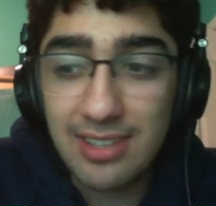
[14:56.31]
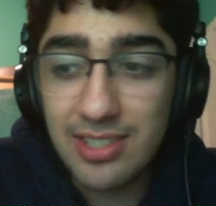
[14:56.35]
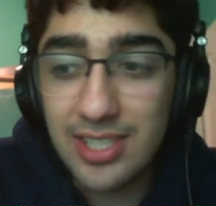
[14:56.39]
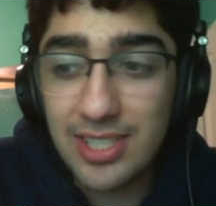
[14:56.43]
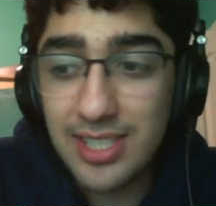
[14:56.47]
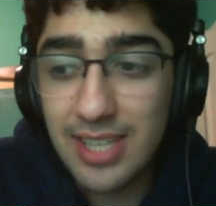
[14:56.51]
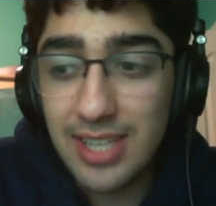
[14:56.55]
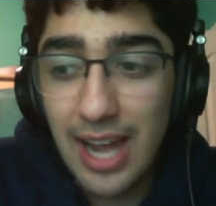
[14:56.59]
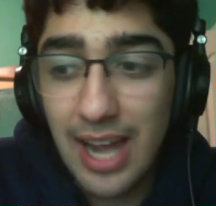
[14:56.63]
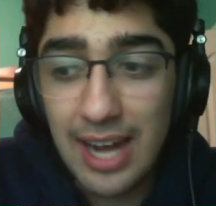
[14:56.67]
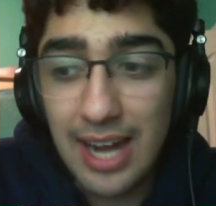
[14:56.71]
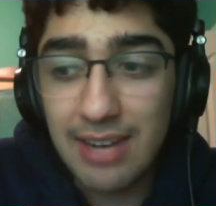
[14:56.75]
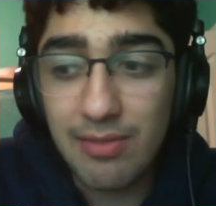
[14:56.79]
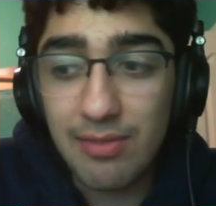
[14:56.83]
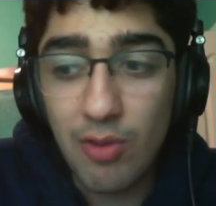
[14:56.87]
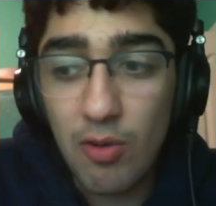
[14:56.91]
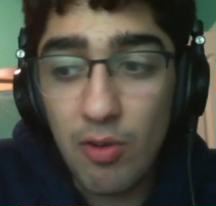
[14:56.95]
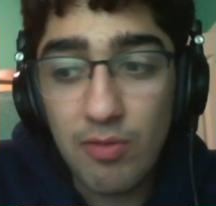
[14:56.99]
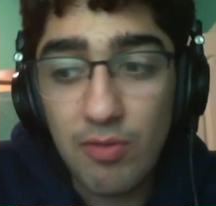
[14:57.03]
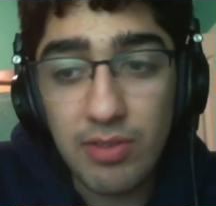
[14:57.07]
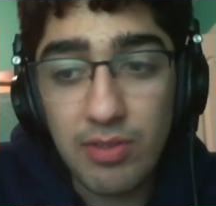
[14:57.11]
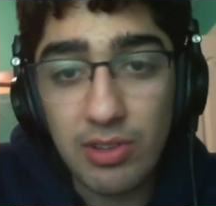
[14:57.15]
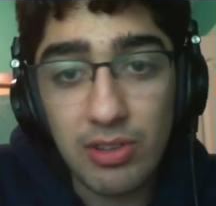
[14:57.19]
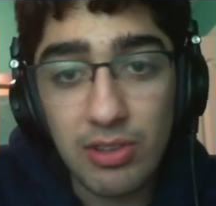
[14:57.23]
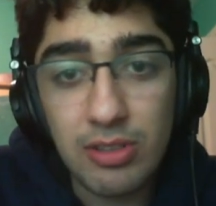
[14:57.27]
just kind of
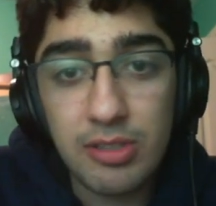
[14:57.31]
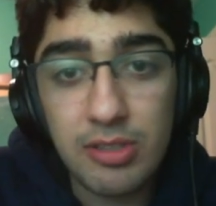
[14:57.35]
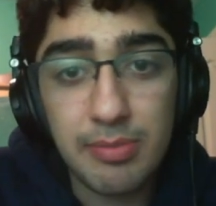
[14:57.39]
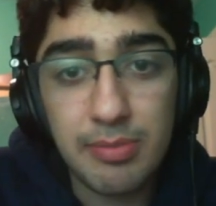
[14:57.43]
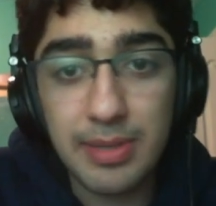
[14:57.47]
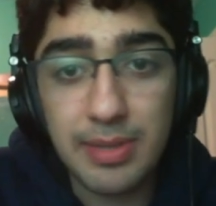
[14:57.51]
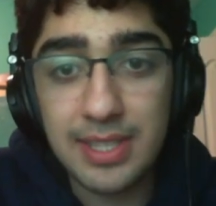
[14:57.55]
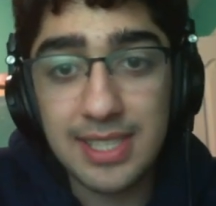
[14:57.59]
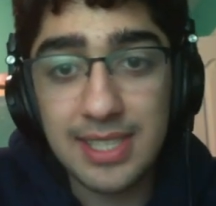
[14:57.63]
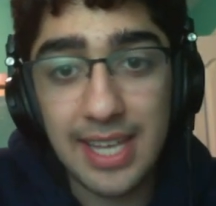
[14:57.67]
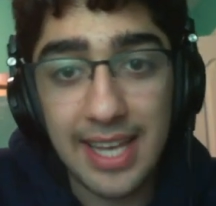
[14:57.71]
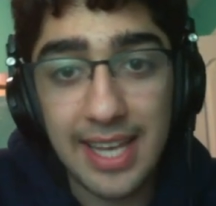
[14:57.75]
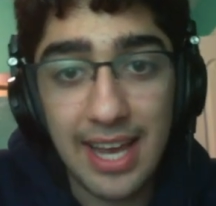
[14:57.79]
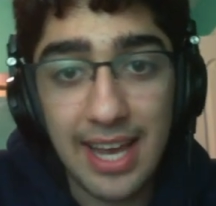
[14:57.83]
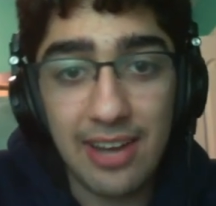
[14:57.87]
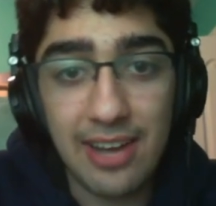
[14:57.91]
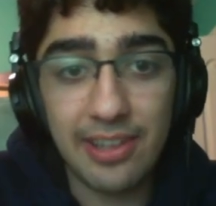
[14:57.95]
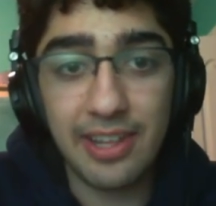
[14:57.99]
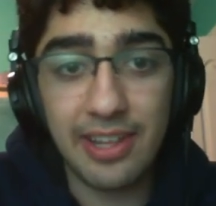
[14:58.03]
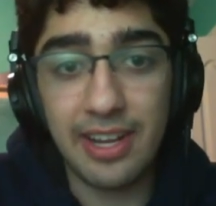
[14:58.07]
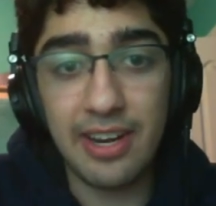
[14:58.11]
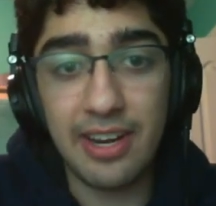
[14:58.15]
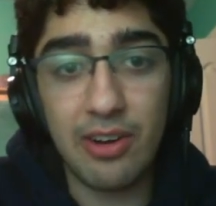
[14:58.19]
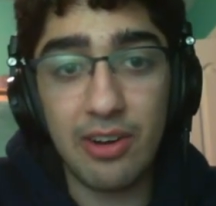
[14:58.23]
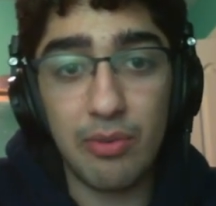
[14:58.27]
overlooked because I
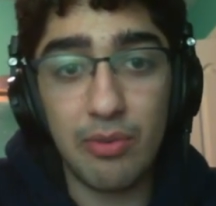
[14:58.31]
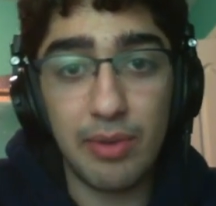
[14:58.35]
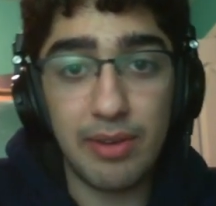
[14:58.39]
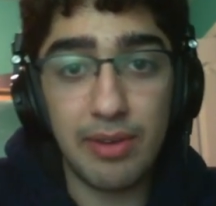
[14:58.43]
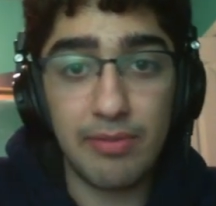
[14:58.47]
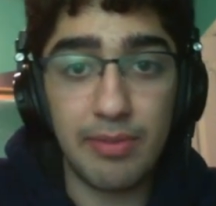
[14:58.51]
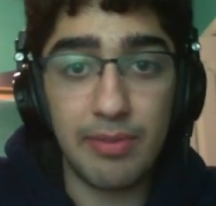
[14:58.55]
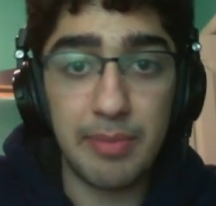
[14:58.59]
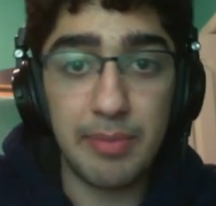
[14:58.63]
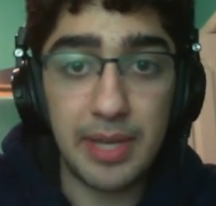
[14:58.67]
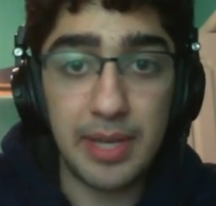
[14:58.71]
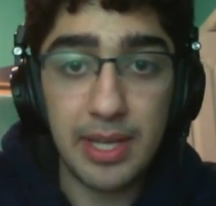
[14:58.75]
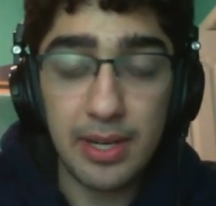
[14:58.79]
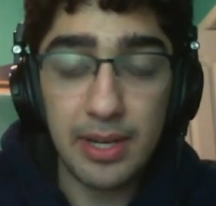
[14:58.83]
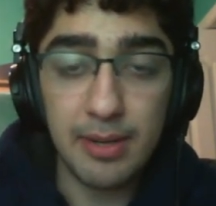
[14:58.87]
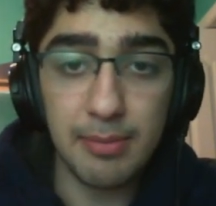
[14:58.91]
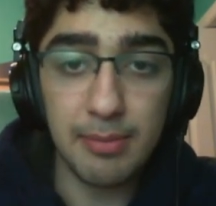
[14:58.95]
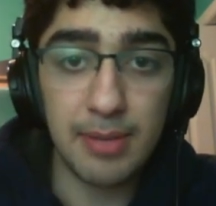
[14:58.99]
calculated a win from here.